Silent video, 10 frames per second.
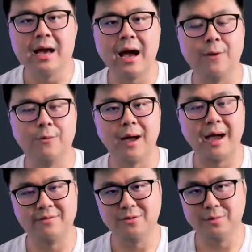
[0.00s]
I will
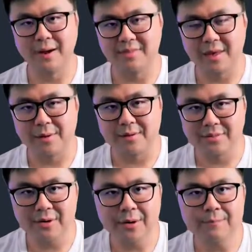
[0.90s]
have to do Pythagorean
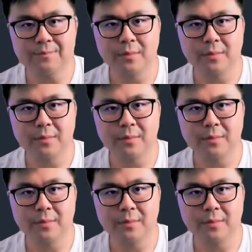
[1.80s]
theorem.